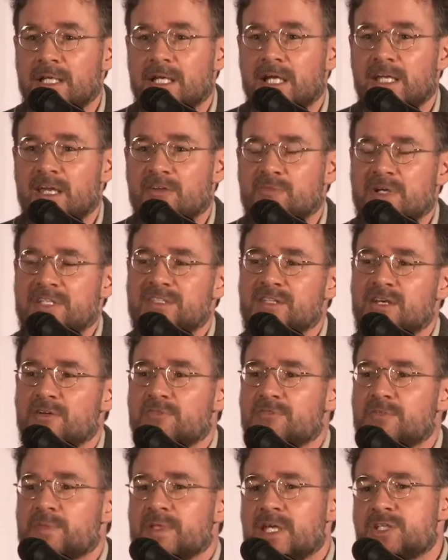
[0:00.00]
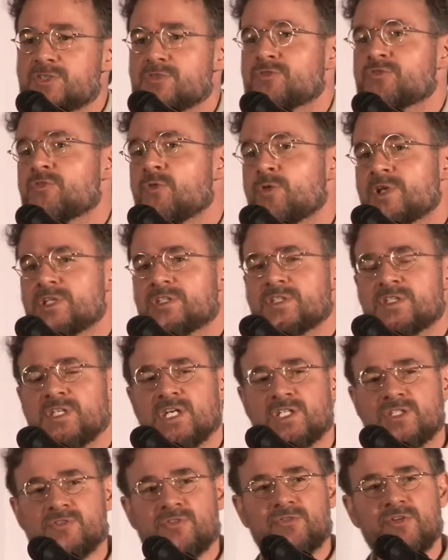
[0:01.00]
I gave myself from the age of 40 to the
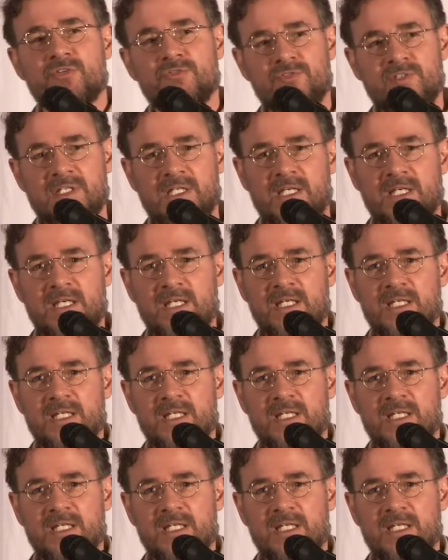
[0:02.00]
age of 50